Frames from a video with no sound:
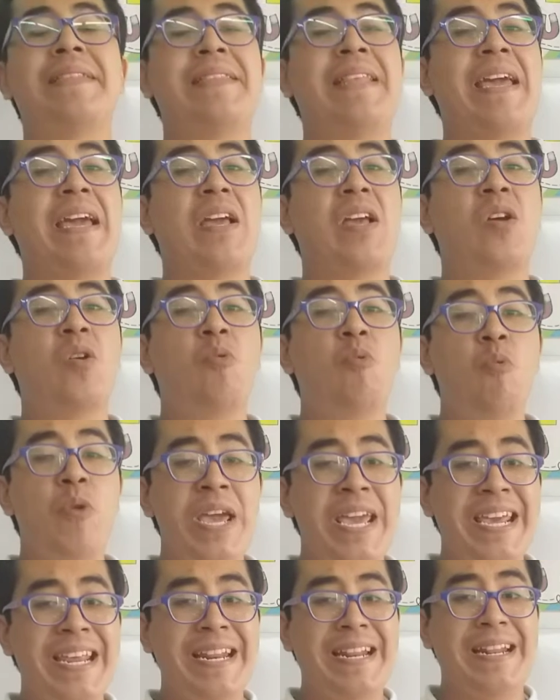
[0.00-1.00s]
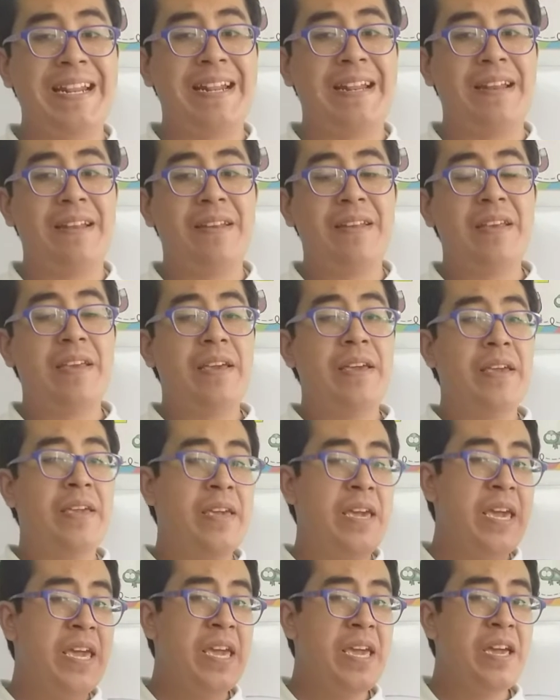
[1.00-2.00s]
the queen.
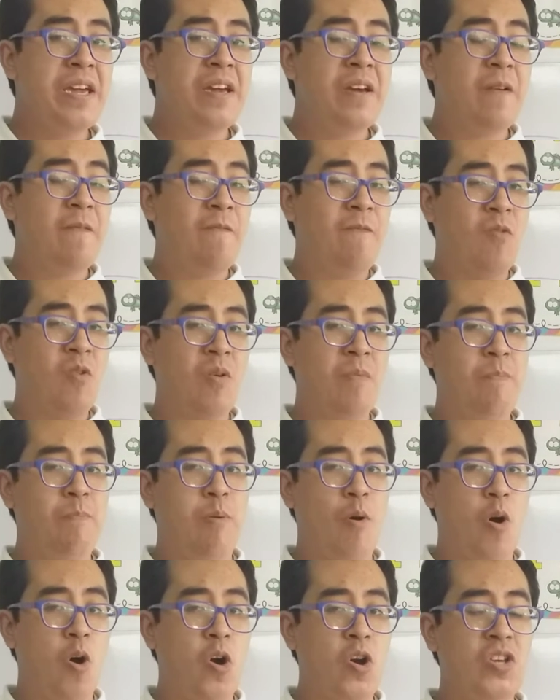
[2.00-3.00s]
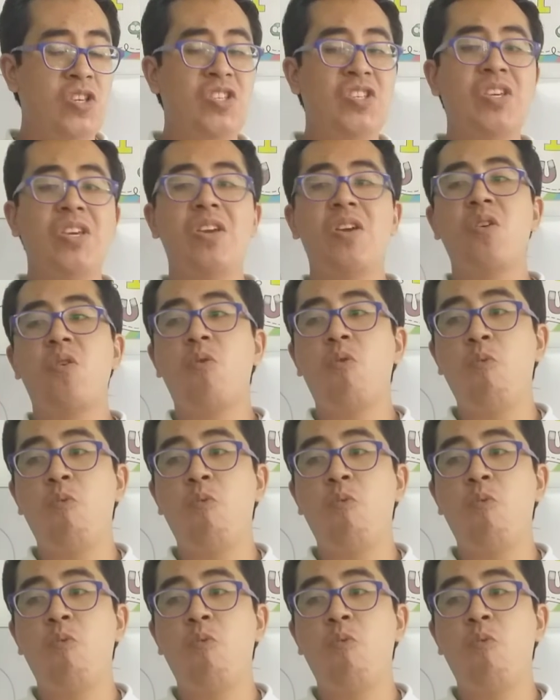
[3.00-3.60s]
King for boys,